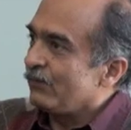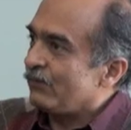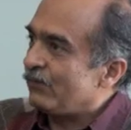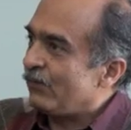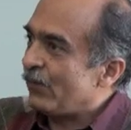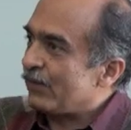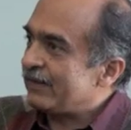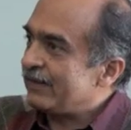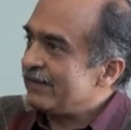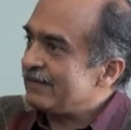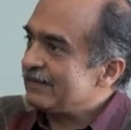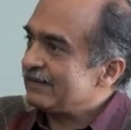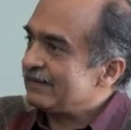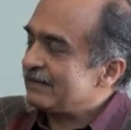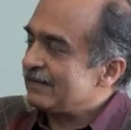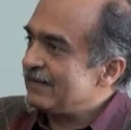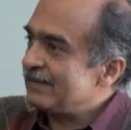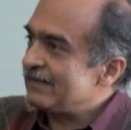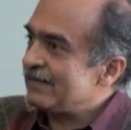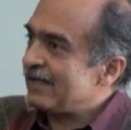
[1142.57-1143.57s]
For
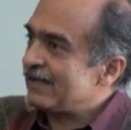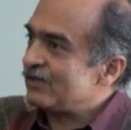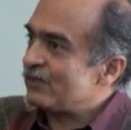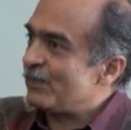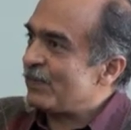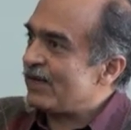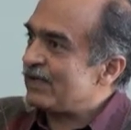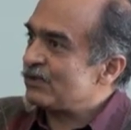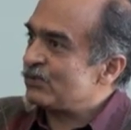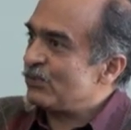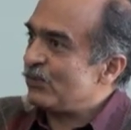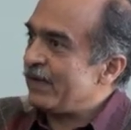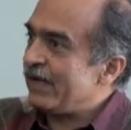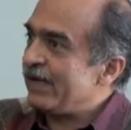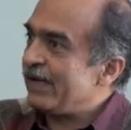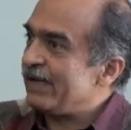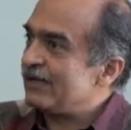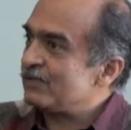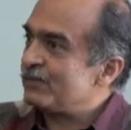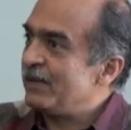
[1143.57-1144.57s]
this
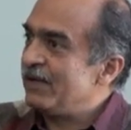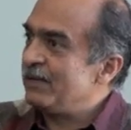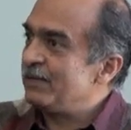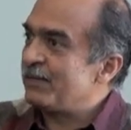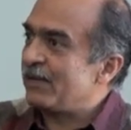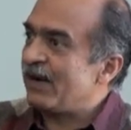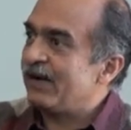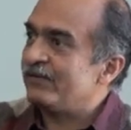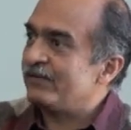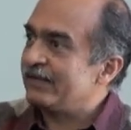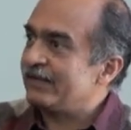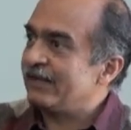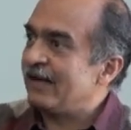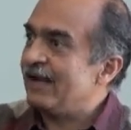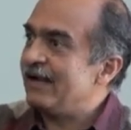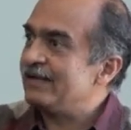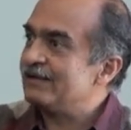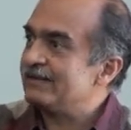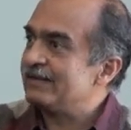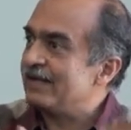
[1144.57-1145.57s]
expressway has been
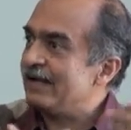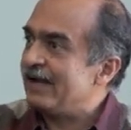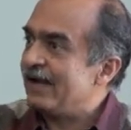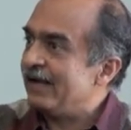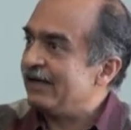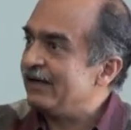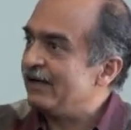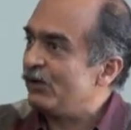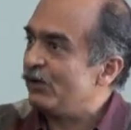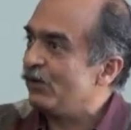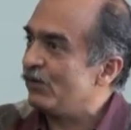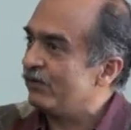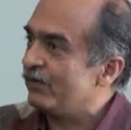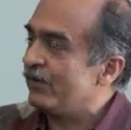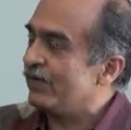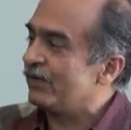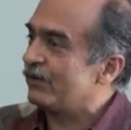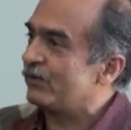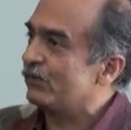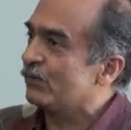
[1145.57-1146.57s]
privatized and handed
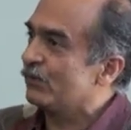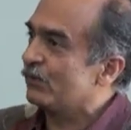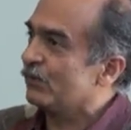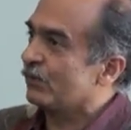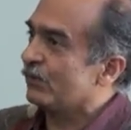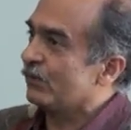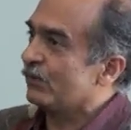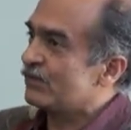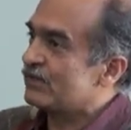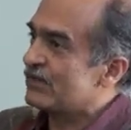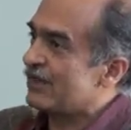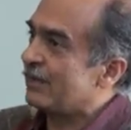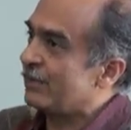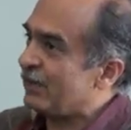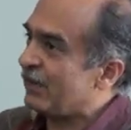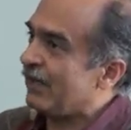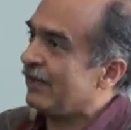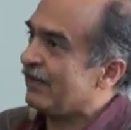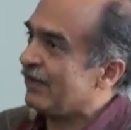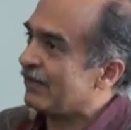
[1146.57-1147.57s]
over to
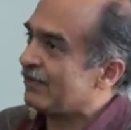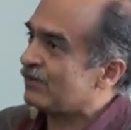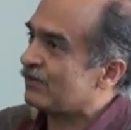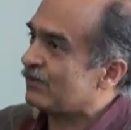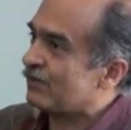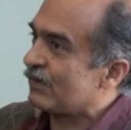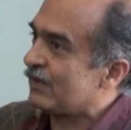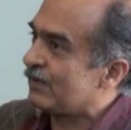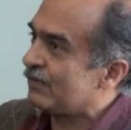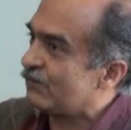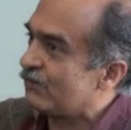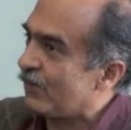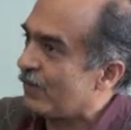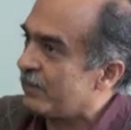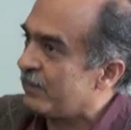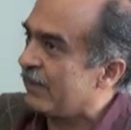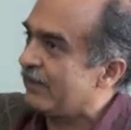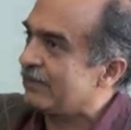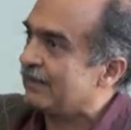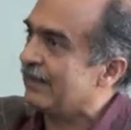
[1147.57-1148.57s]
JP Industries
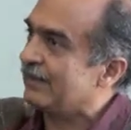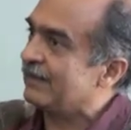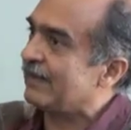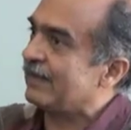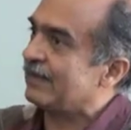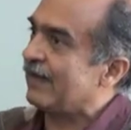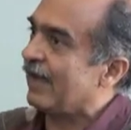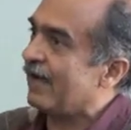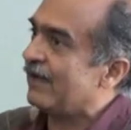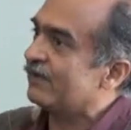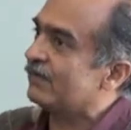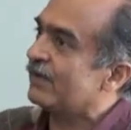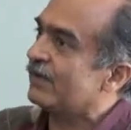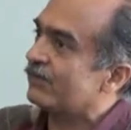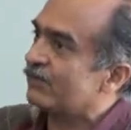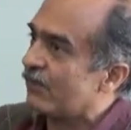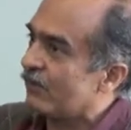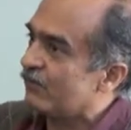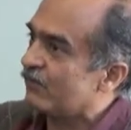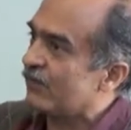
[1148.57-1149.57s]
for making that
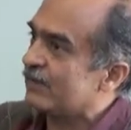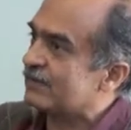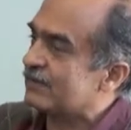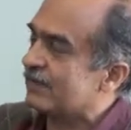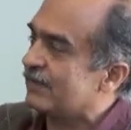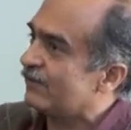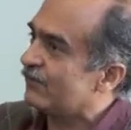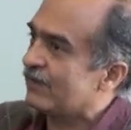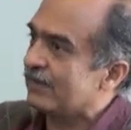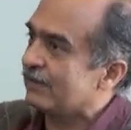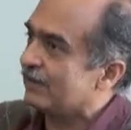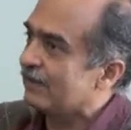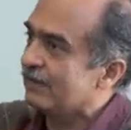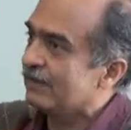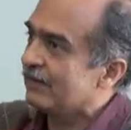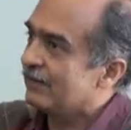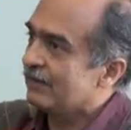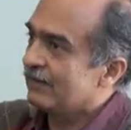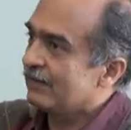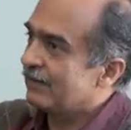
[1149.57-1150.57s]
highway, from which they will
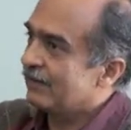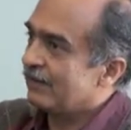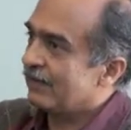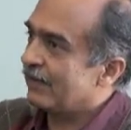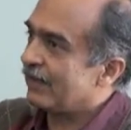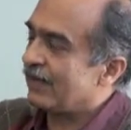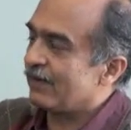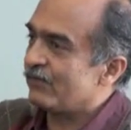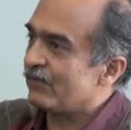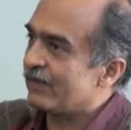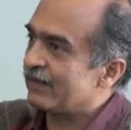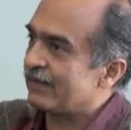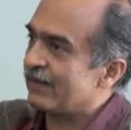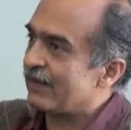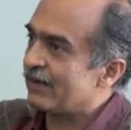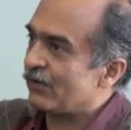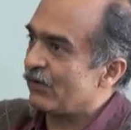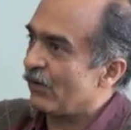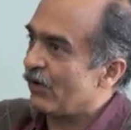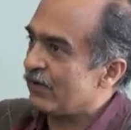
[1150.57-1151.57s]
recover
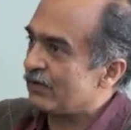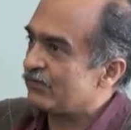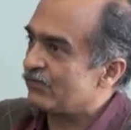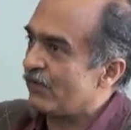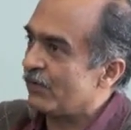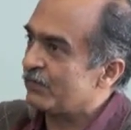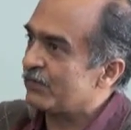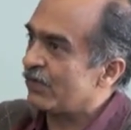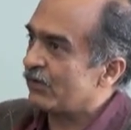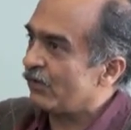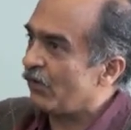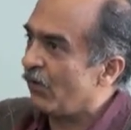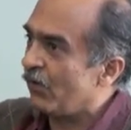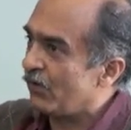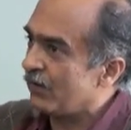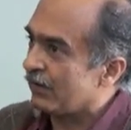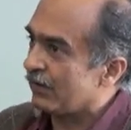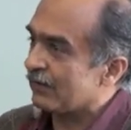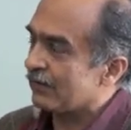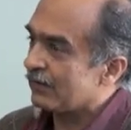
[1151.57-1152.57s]
their cost from the
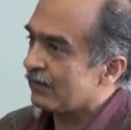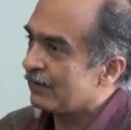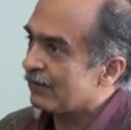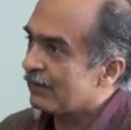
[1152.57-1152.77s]
toll.